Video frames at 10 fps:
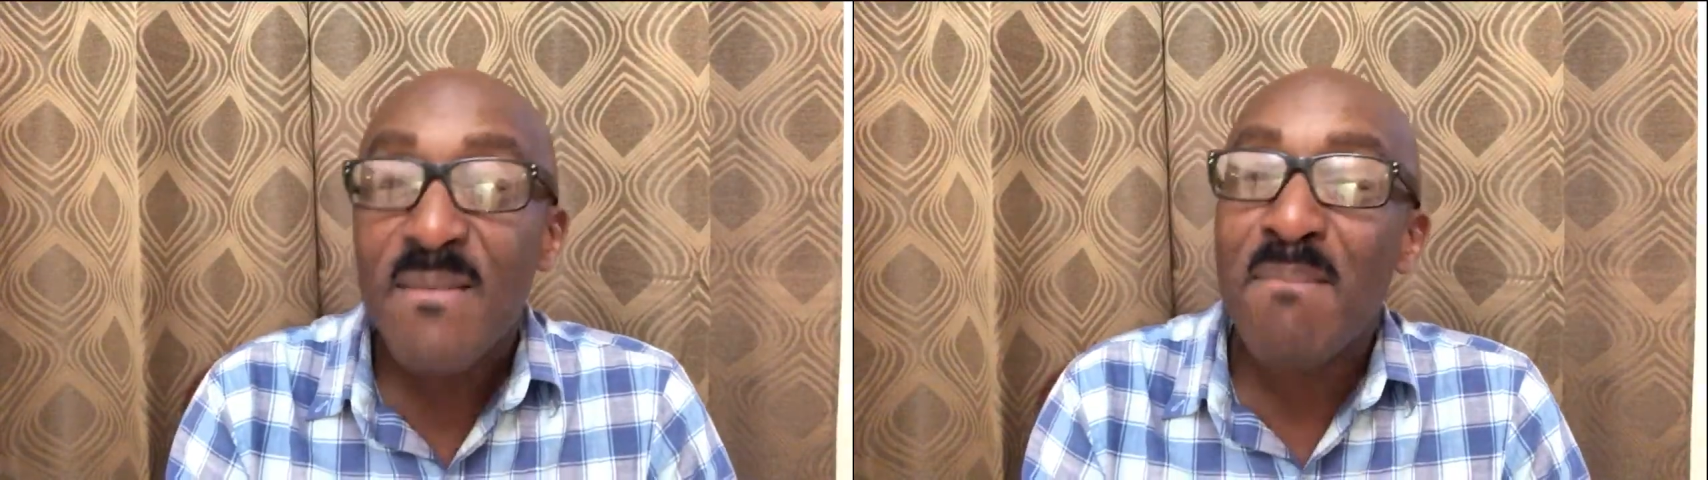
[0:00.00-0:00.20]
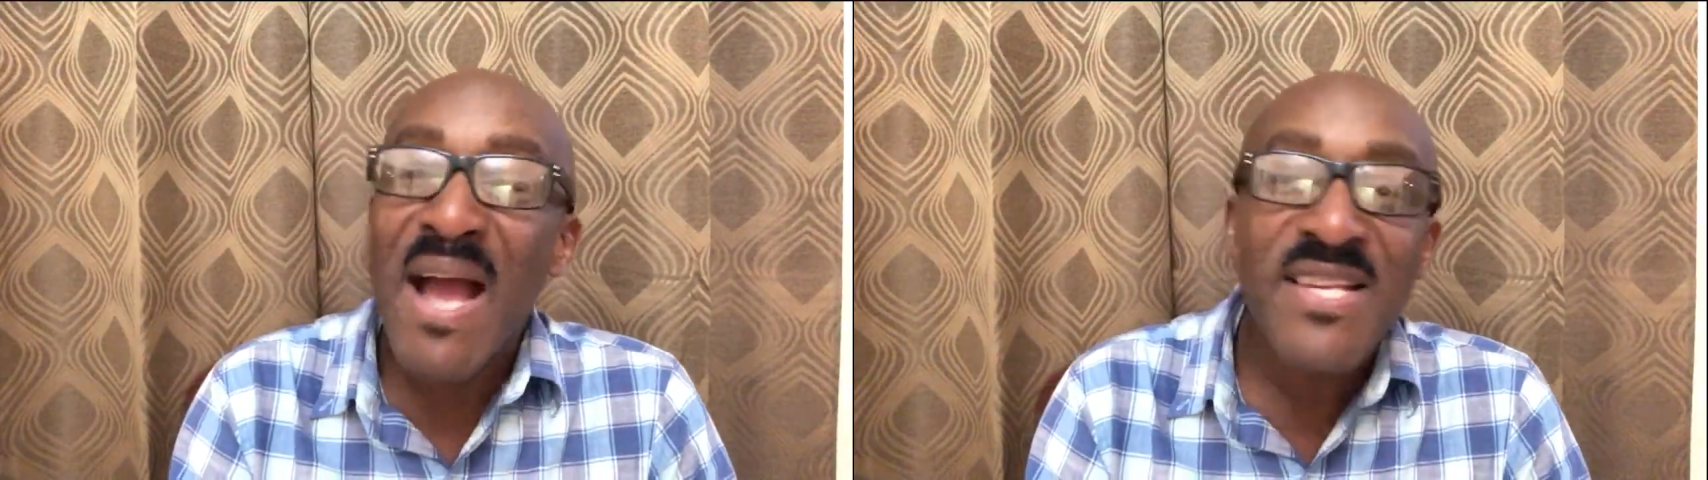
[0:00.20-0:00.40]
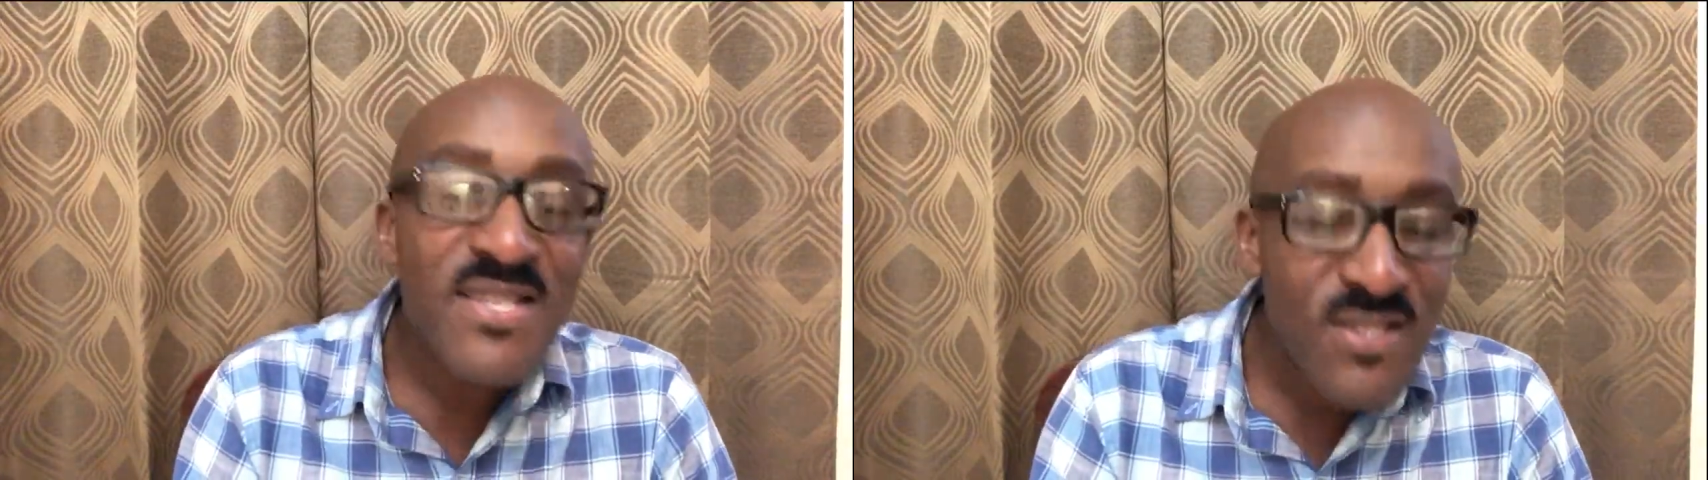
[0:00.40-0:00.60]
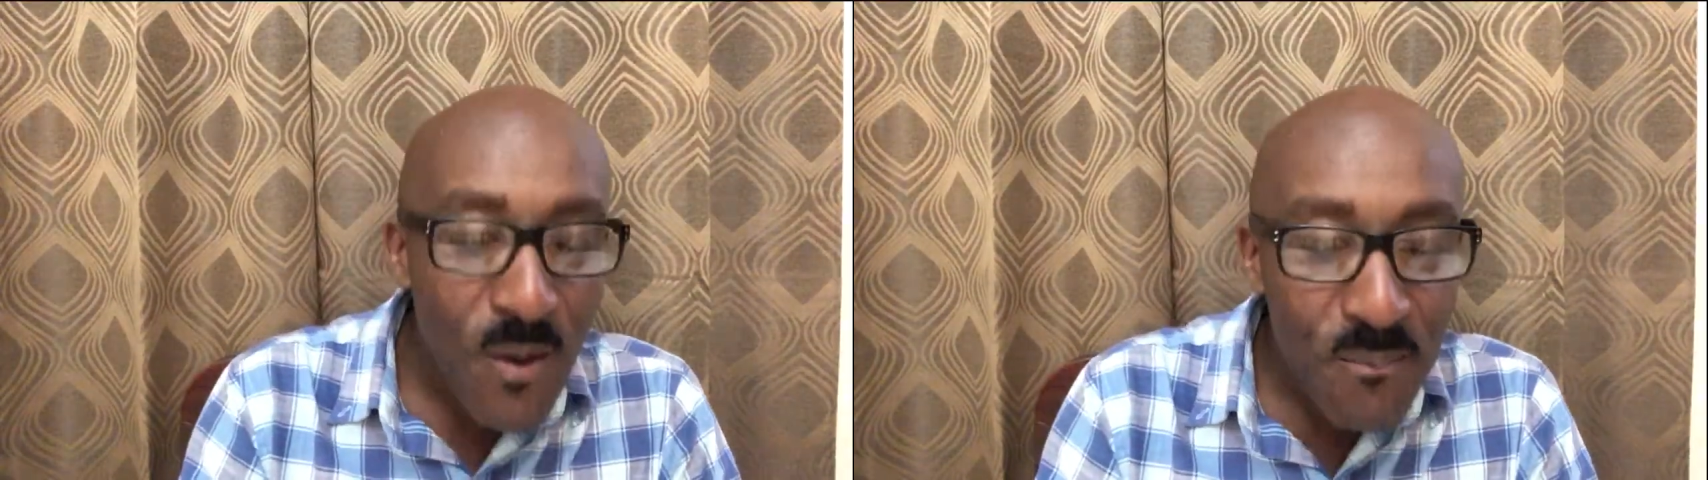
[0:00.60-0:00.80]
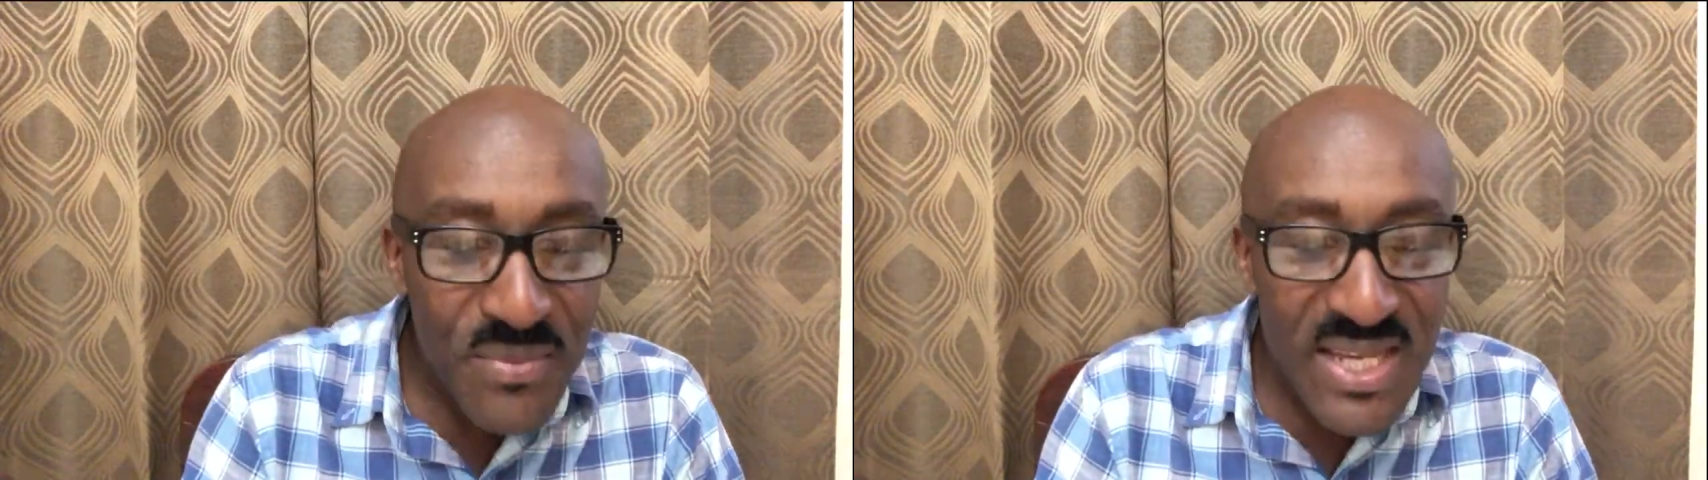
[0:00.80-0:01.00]
by
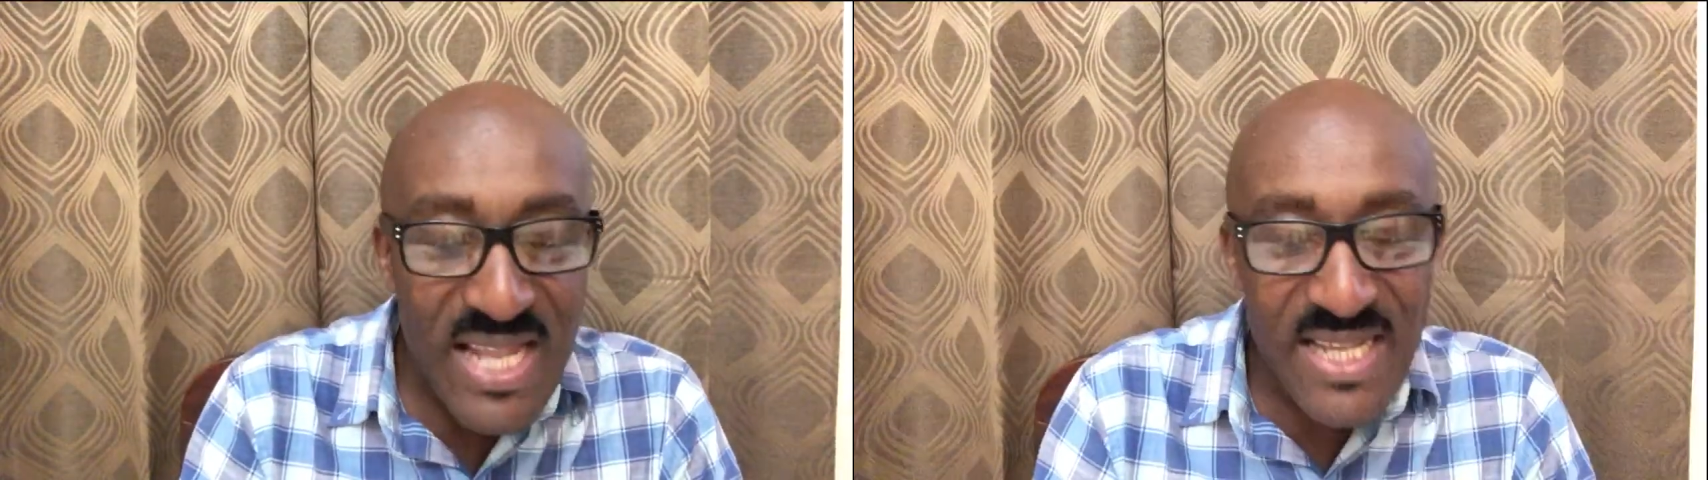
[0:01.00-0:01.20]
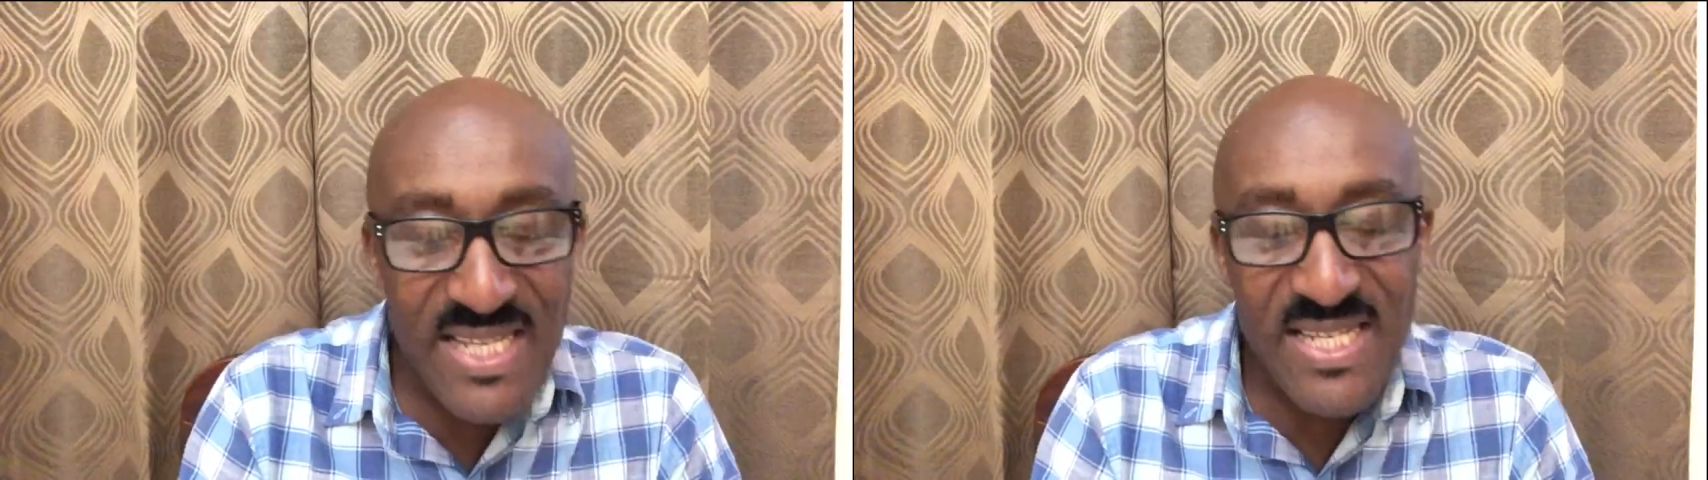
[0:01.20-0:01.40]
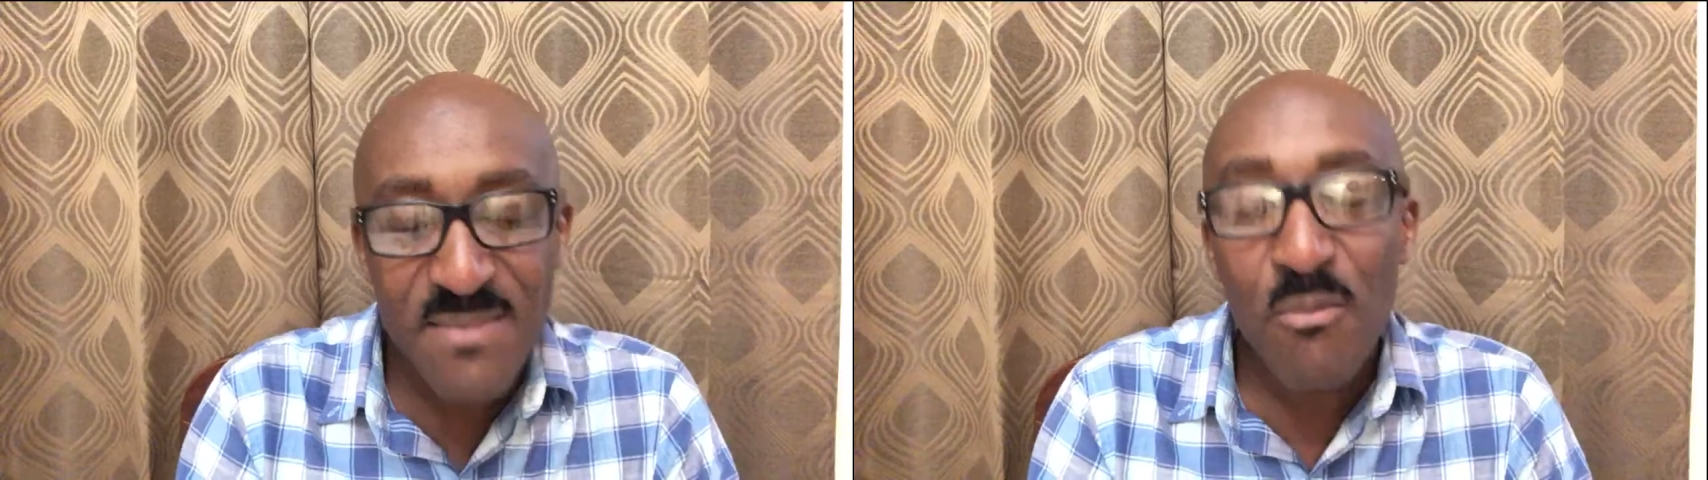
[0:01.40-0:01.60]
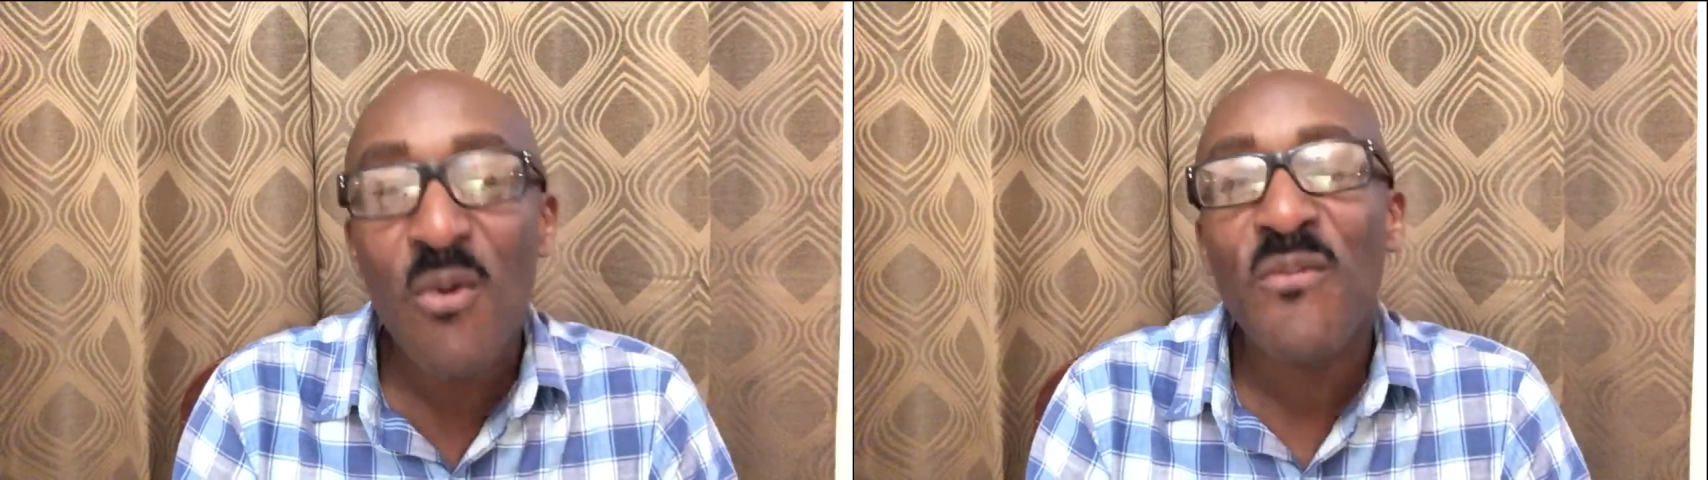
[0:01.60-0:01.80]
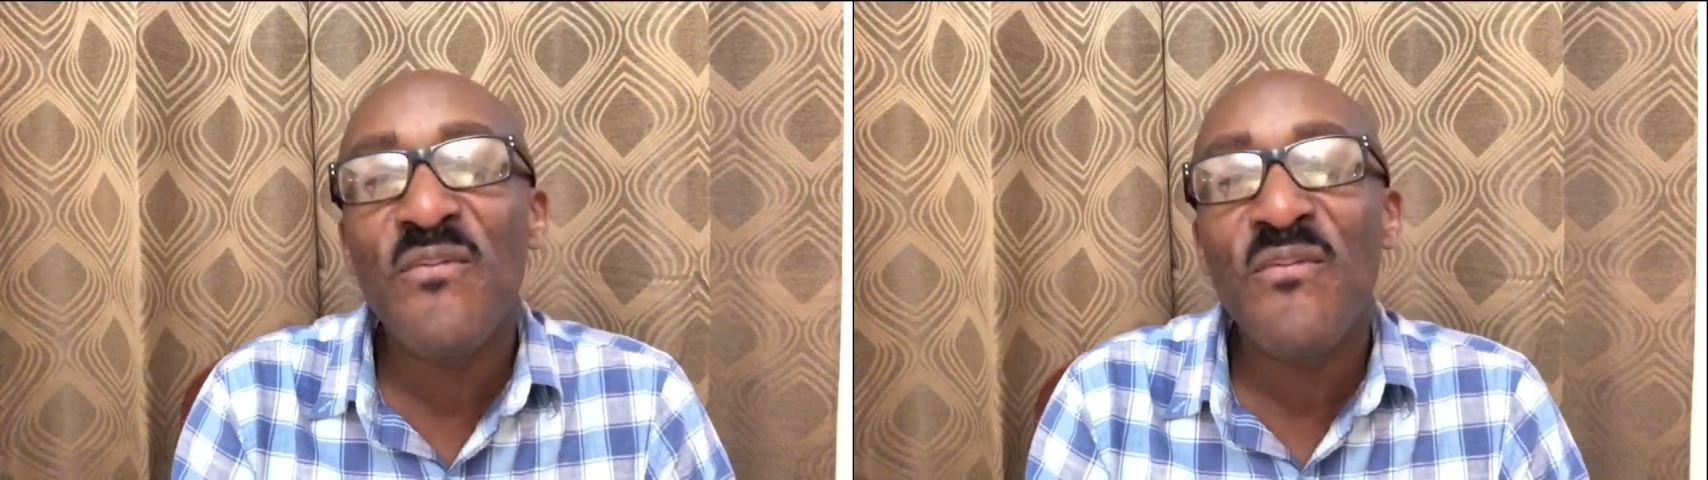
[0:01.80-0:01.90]
something that is both